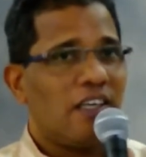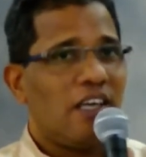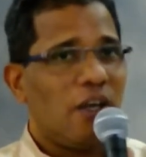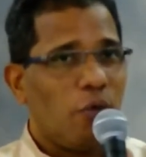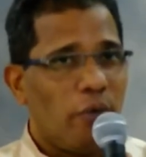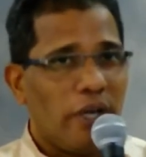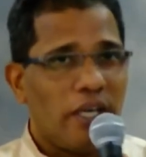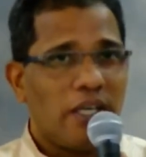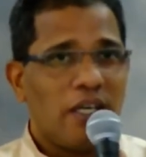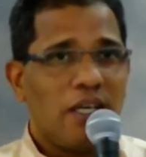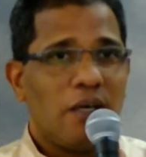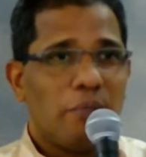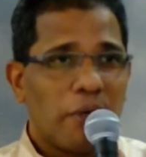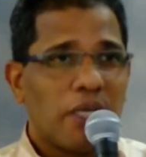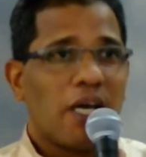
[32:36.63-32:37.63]
away,
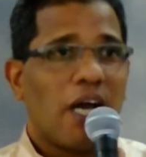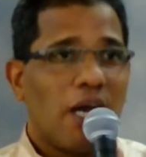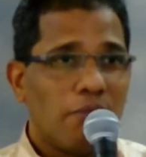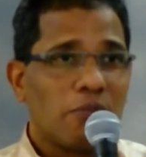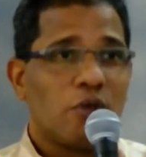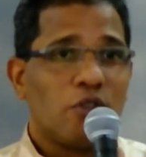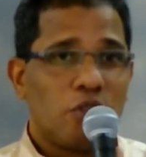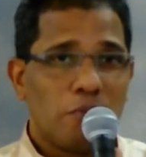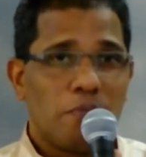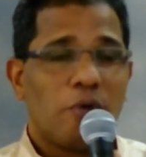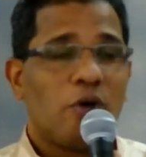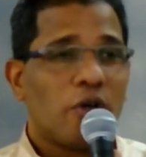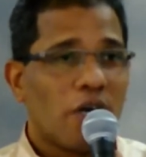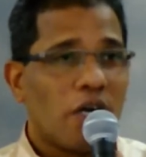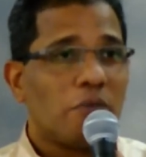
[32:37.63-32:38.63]
but I am going to
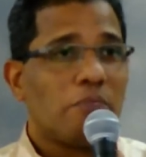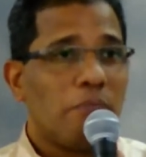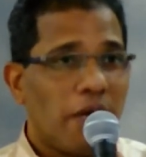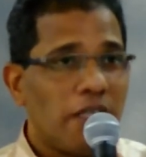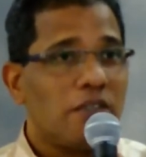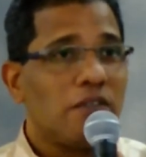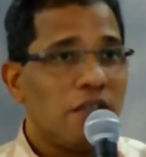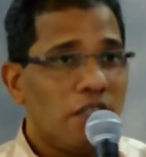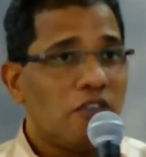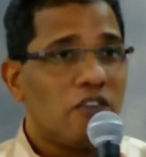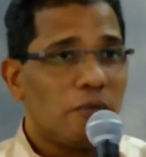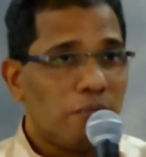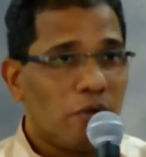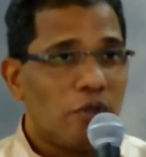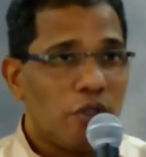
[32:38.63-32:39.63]
pour out my grace
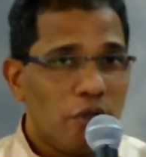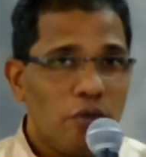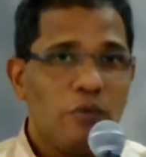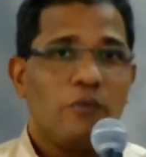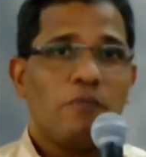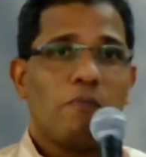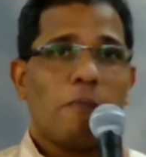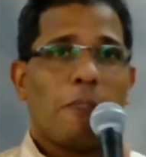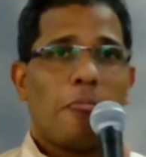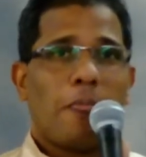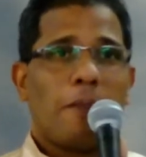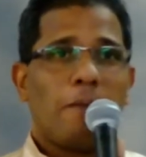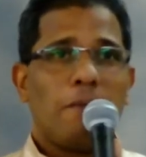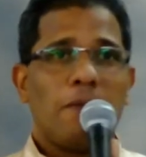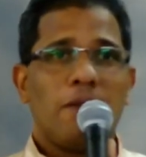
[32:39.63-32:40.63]
upon you."
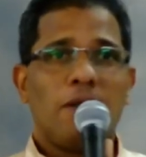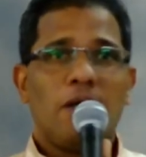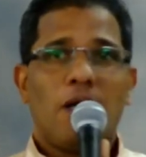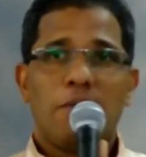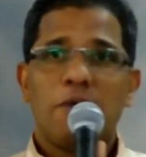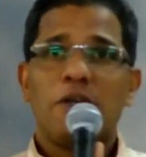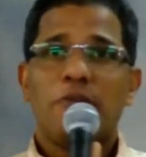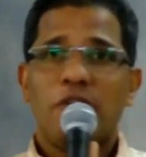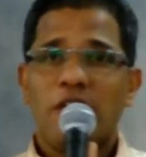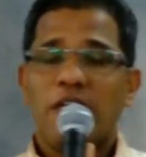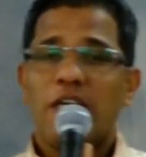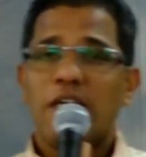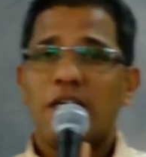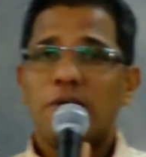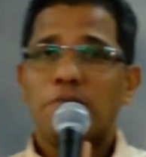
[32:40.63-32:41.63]
How many of you
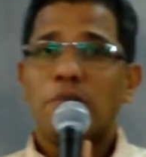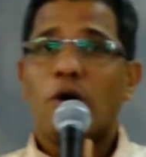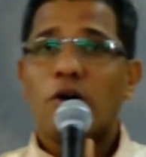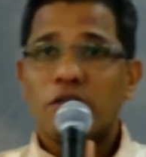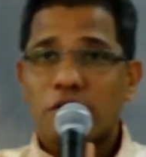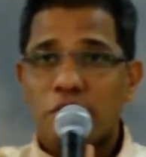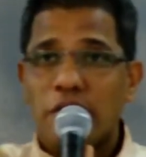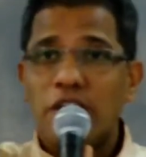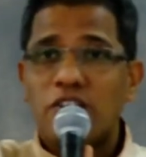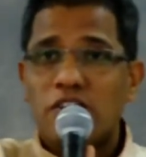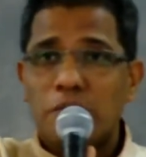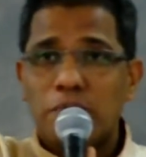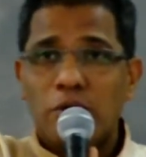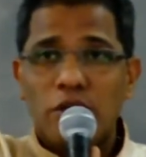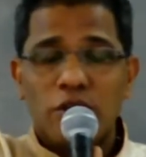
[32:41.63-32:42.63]
need more grace
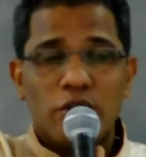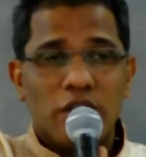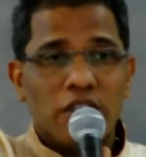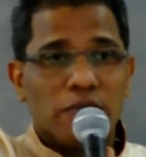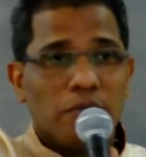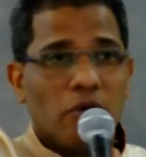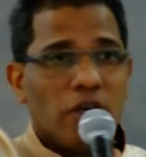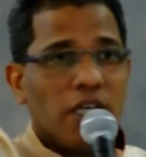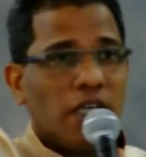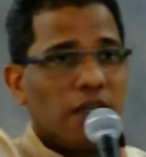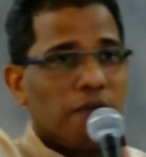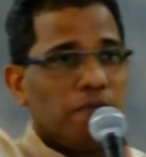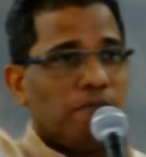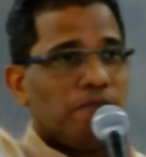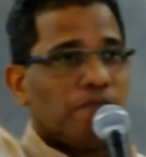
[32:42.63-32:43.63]
upon you this morning?
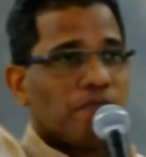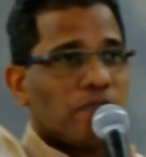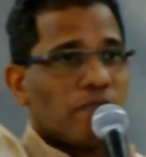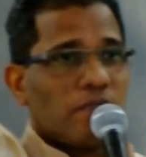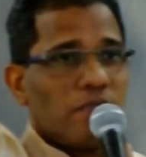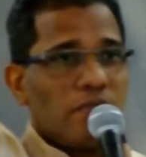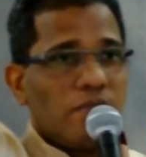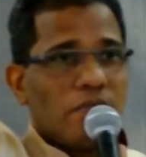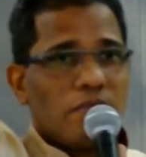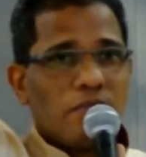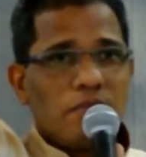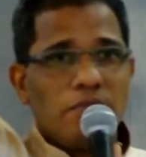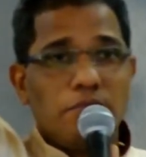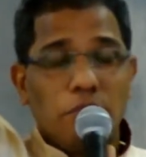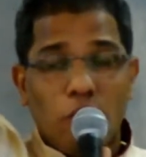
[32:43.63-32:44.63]

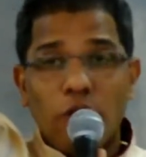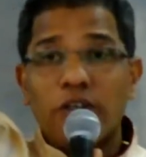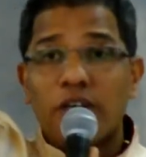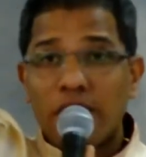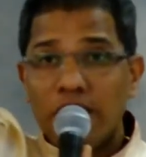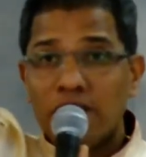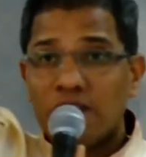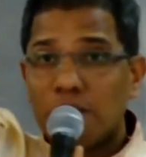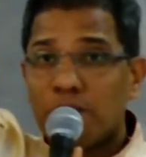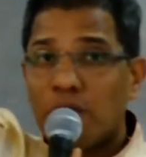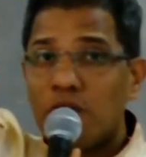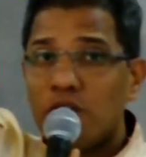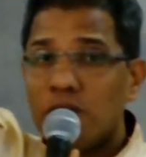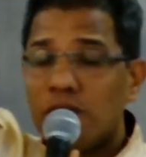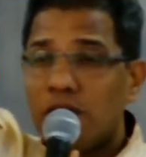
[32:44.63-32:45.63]
More grace upon
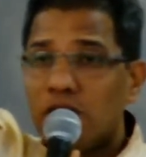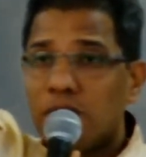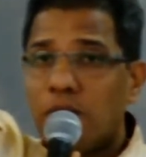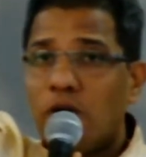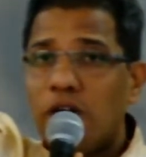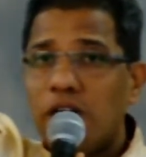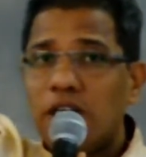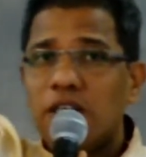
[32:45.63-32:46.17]
you this morning?